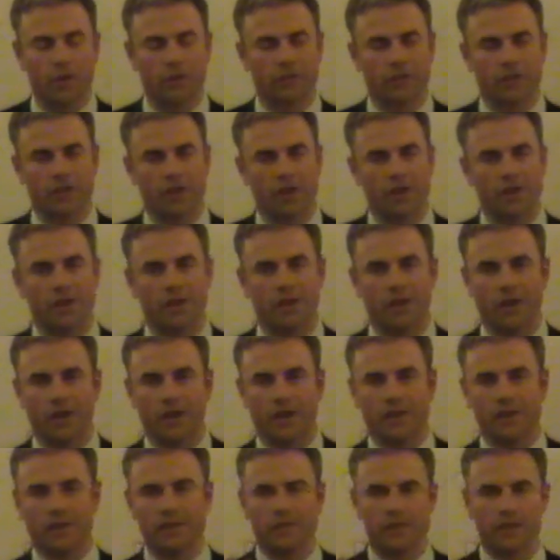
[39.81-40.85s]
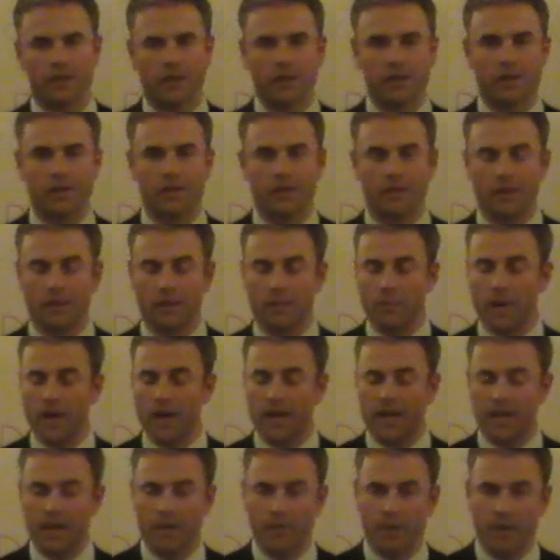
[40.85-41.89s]
focusing on on on, a, uh, on
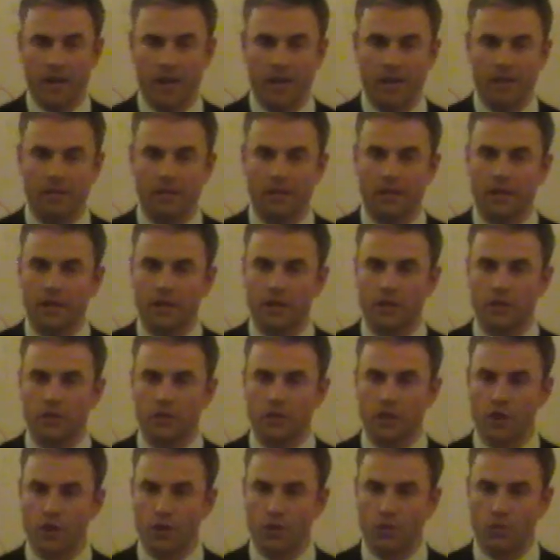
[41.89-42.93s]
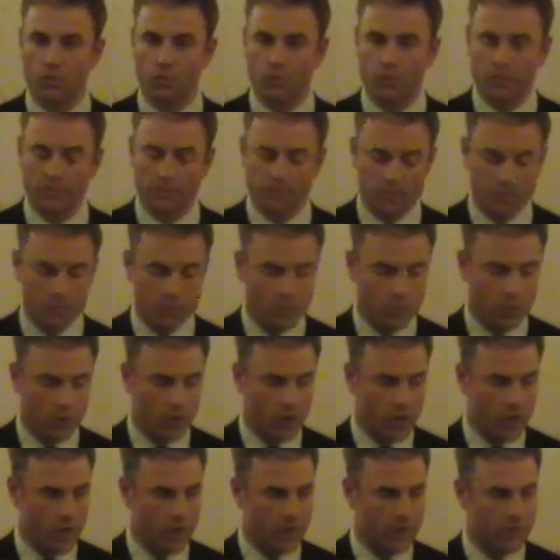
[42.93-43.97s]
my campaign. You know,
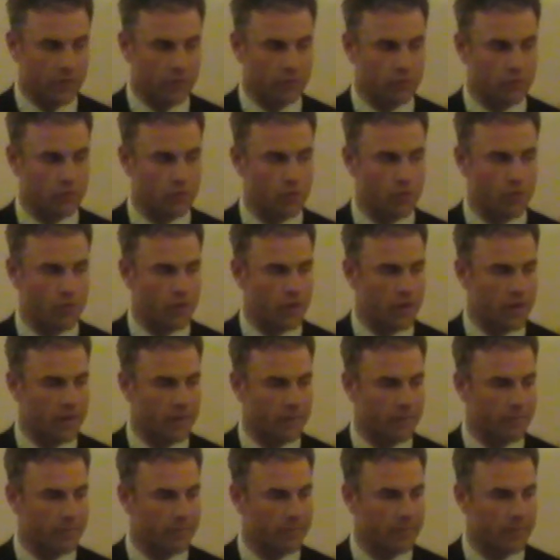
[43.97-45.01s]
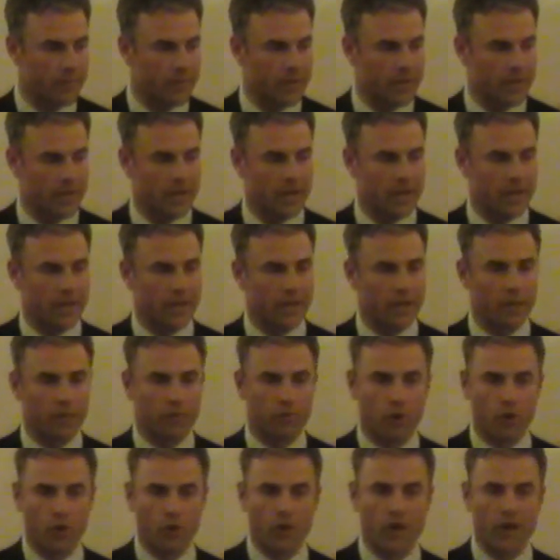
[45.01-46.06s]
we're going through a, uh, a,
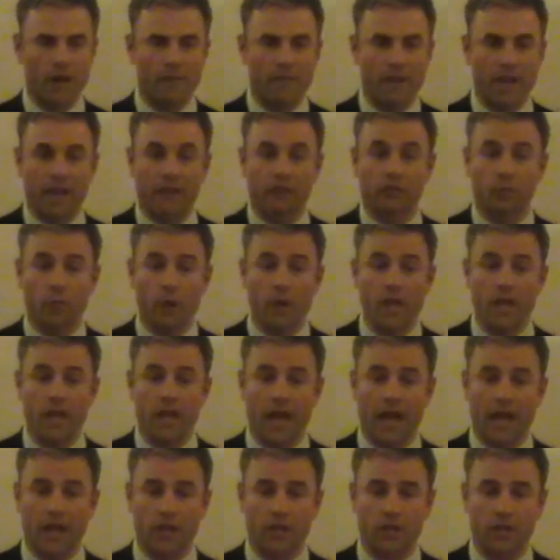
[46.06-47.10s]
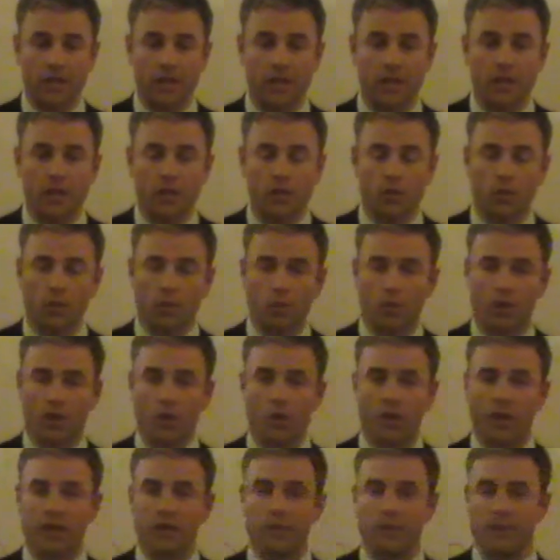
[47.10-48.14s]
program next week actually, where we're
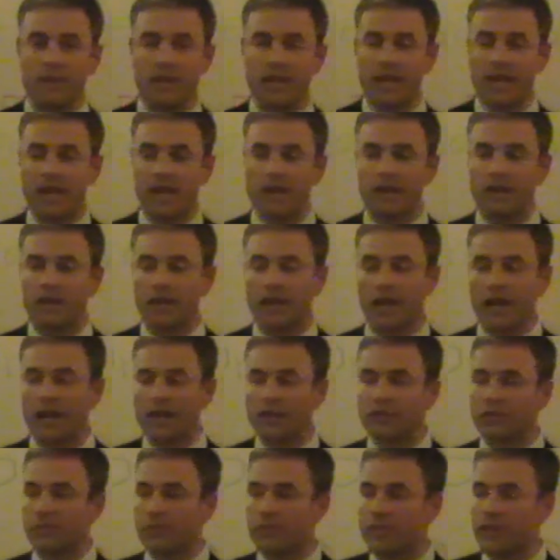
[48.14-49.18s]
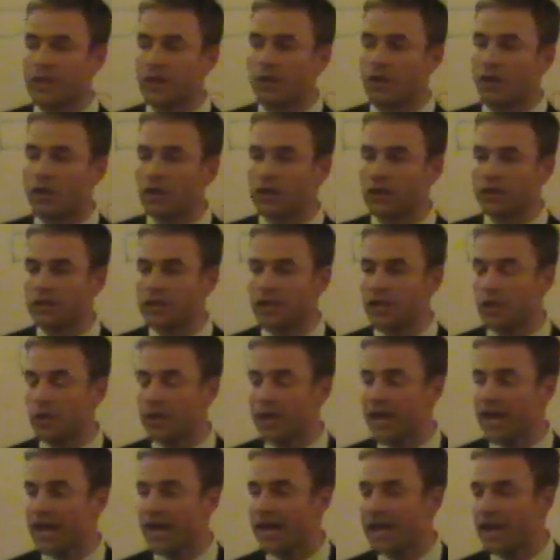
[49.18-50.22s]
going to begin uh, something called you know
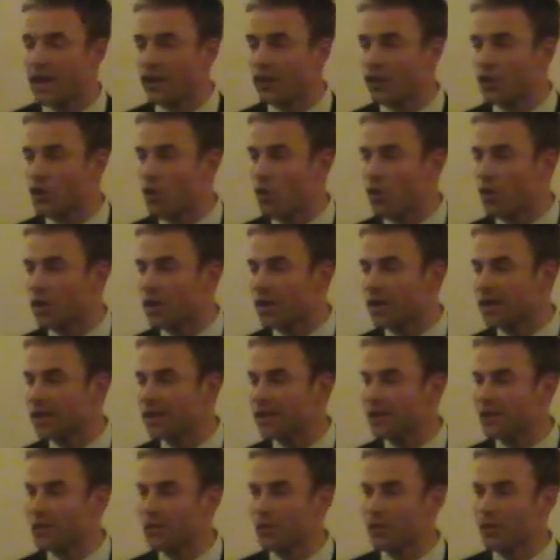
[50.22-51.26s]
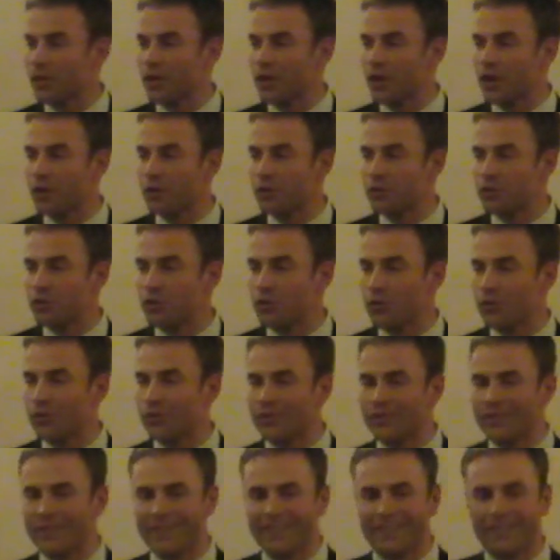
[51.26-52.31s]
candidate on the corner. We're going to go
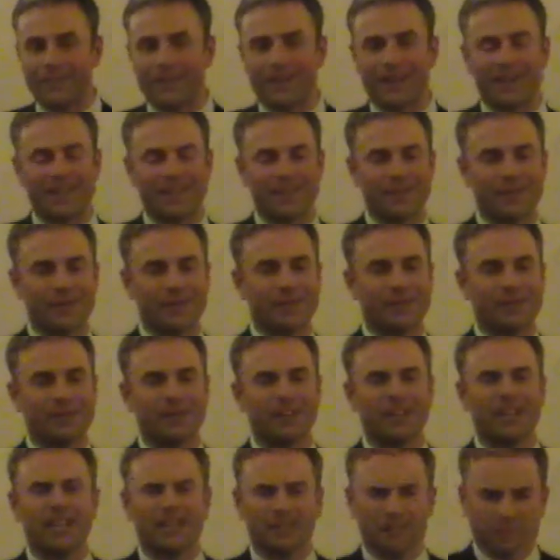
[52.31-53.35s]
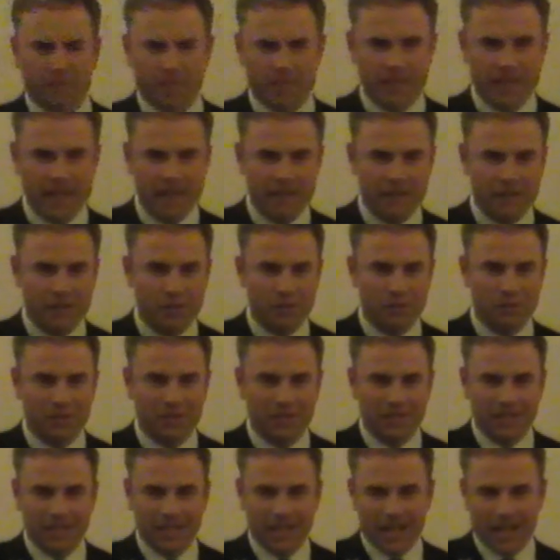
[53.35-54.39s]
to we're going to do Fifth Avenue.
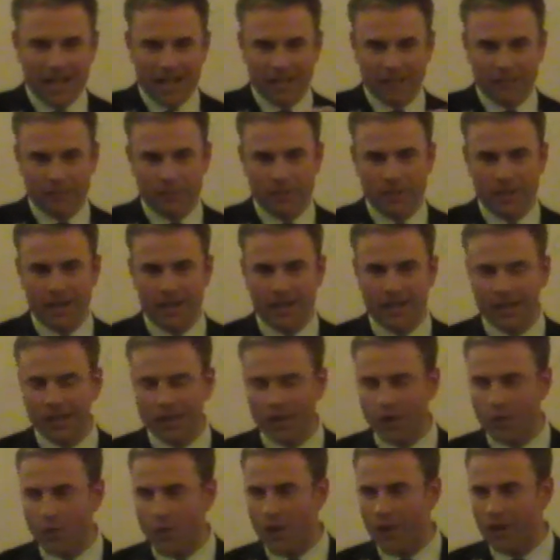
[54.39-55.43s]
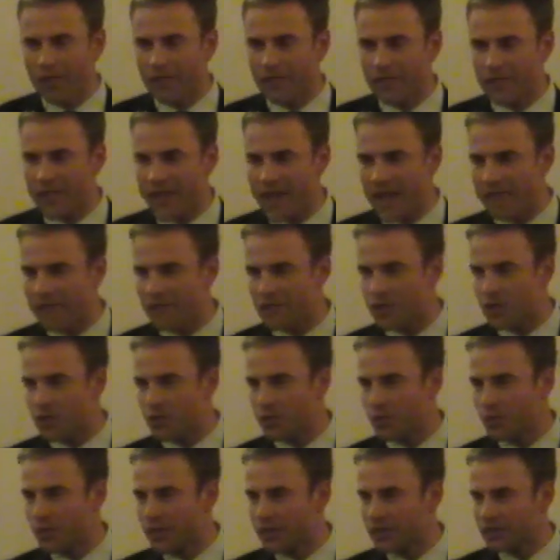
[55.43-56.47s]
Yeah. Osme and I are going to go walk Fifth
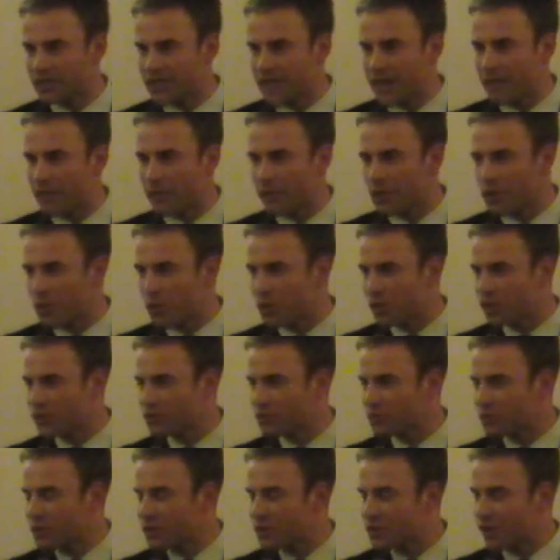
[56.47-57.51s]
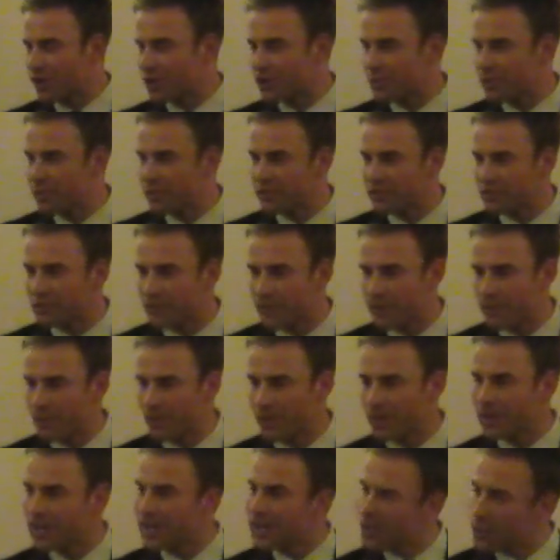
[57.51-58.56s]
Avenue. We're going to stop on the corners. We're going to talk to business
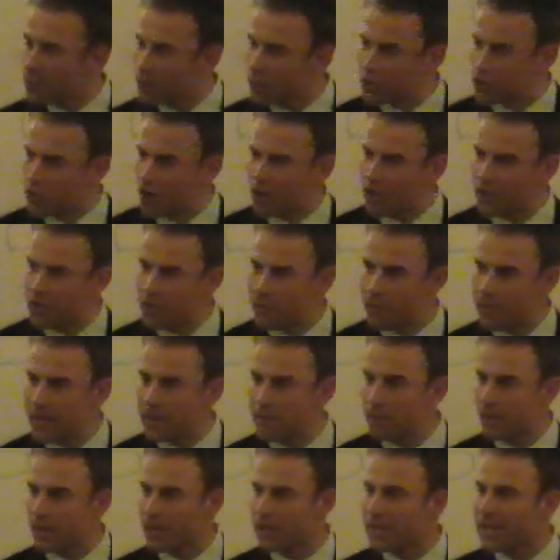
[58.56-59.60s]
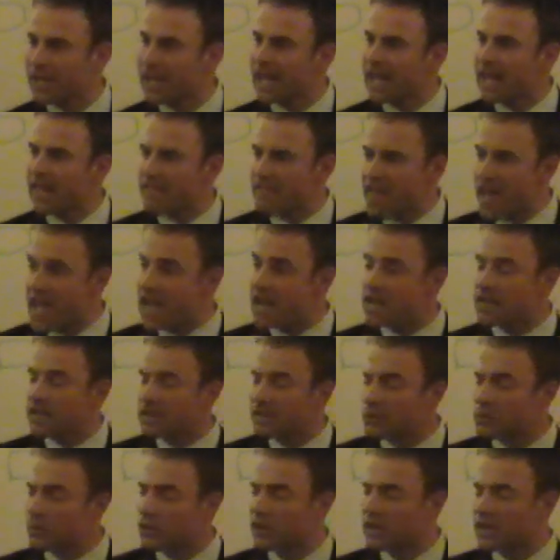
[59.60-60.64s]
people. We're going to talk to the people, and
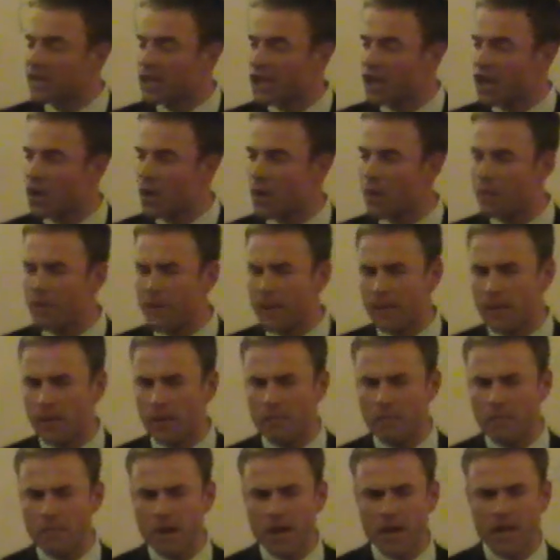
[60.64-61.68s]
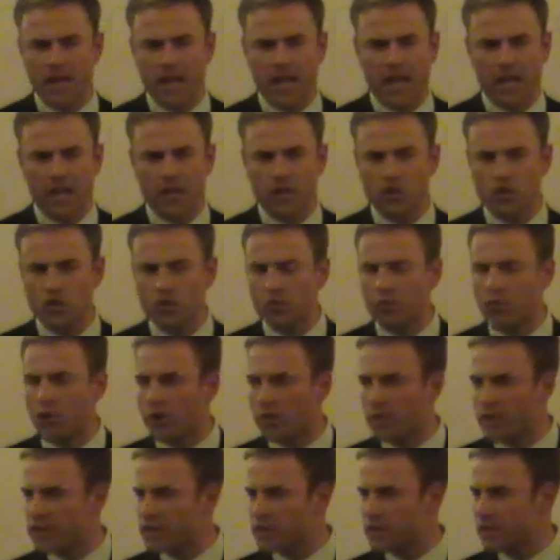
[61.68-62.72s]
then we're going to go maybe on Monday to
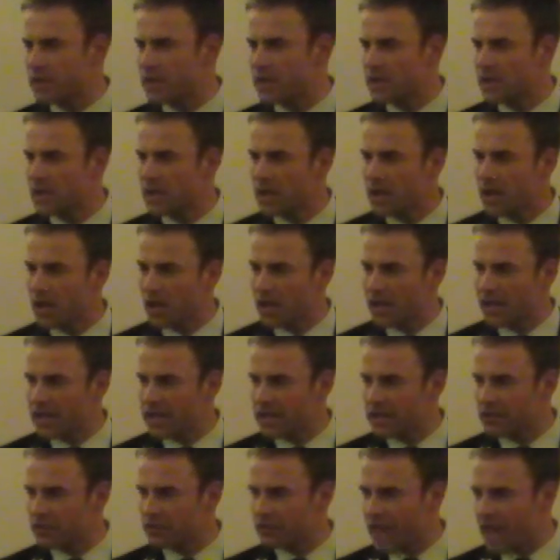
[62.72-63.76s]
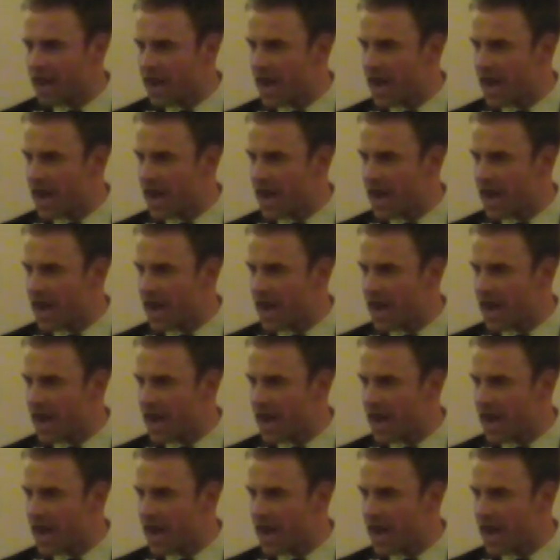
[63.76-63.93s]
Port Richmond in